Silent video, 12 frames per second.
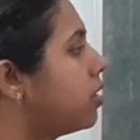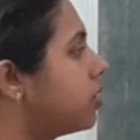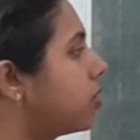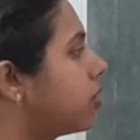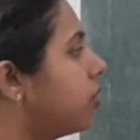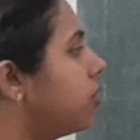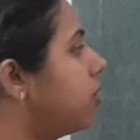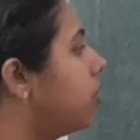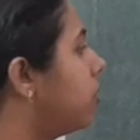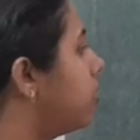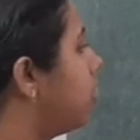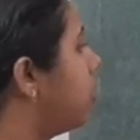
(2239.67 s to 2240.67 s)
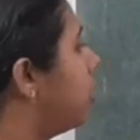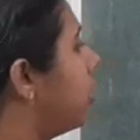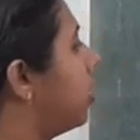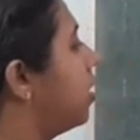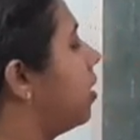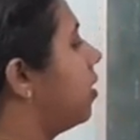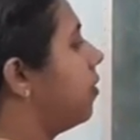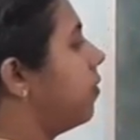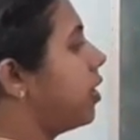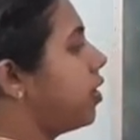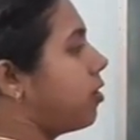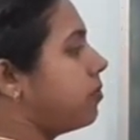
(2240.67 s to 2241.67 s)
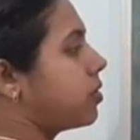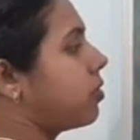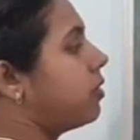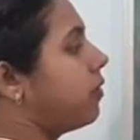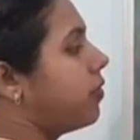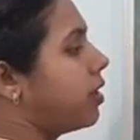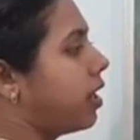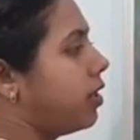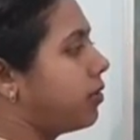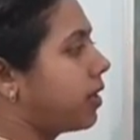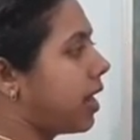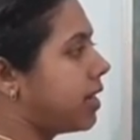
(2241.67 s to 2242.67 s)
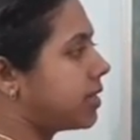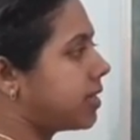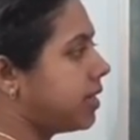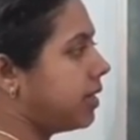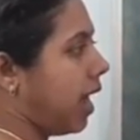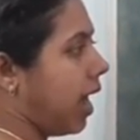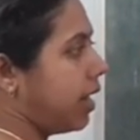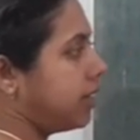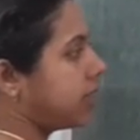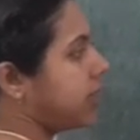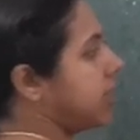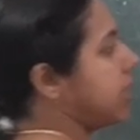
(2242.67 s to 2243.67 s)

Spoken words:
So when you observe the figure, you can see that